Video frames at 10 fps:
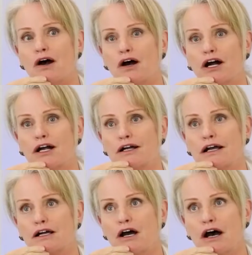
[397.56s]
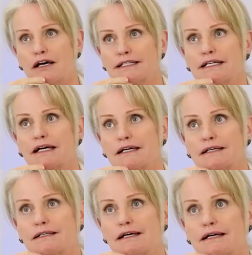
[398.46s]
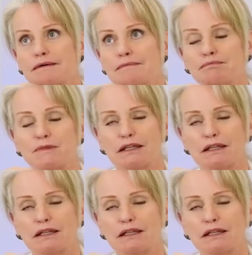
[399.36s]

are causing a